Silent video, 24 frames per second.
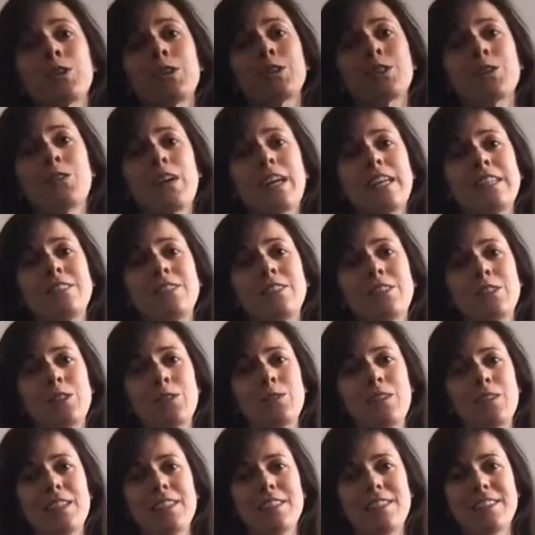grade
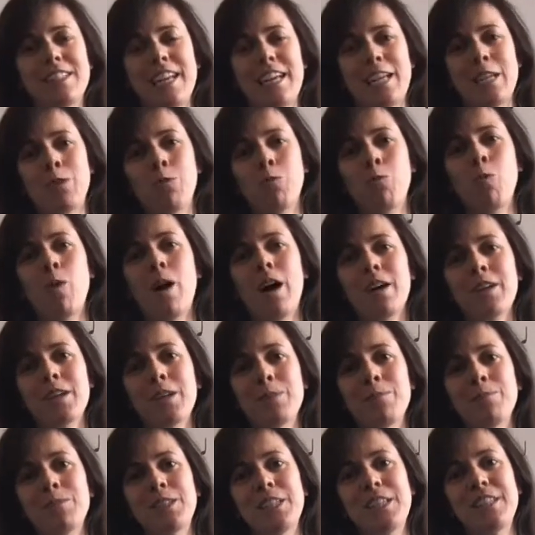students, and
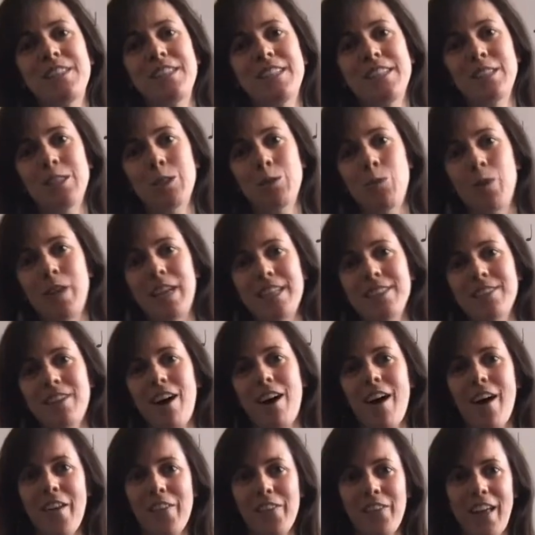welcome to this week's
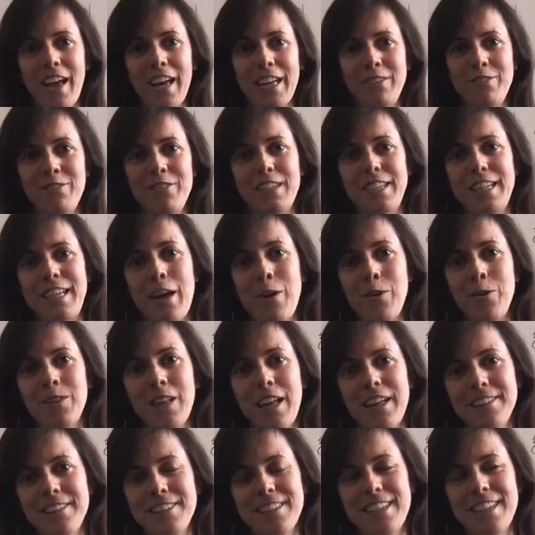online video
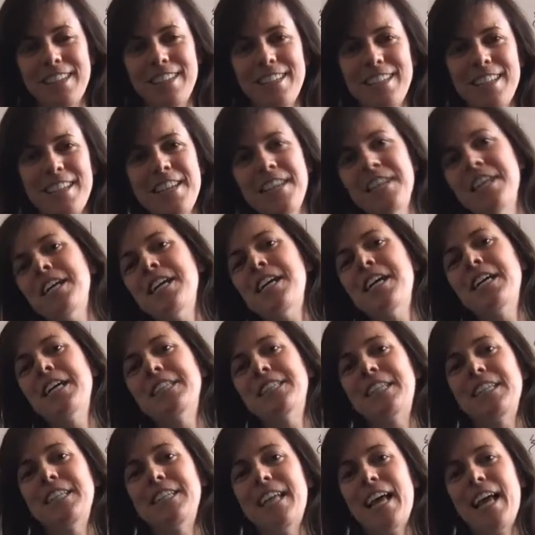lesson.
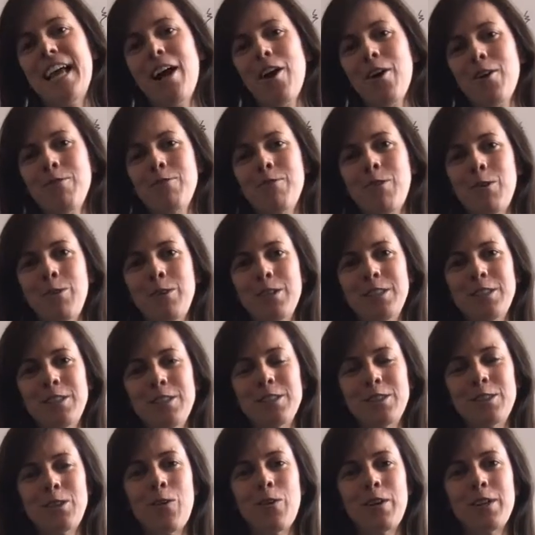Today our focus is
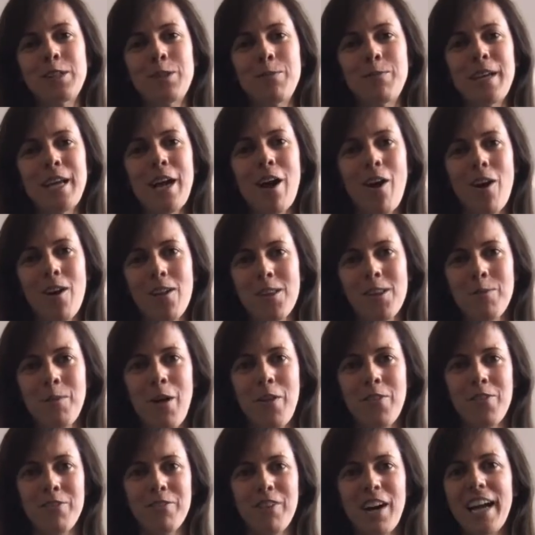going to be all about
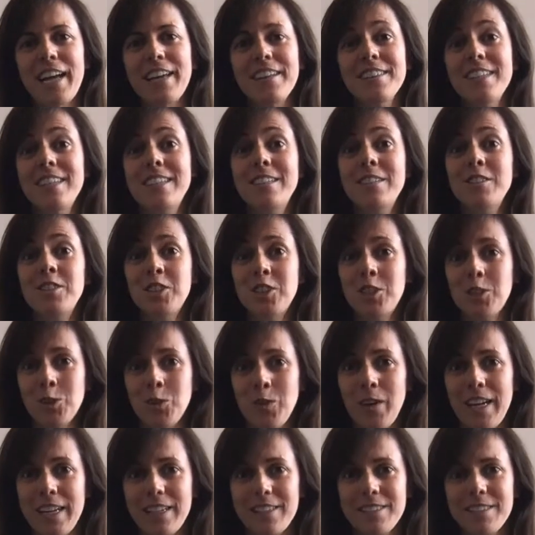the violin
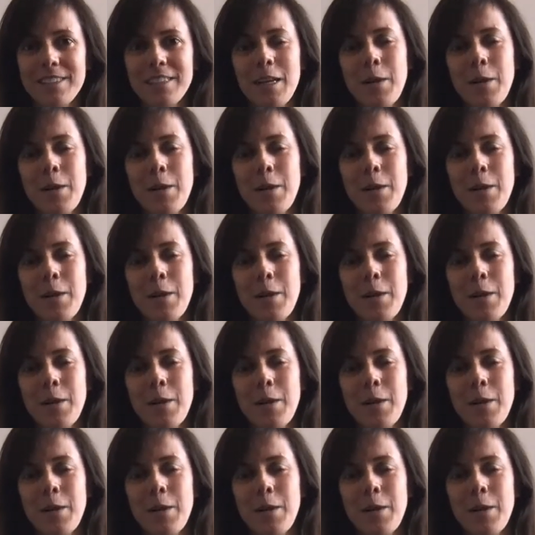strings.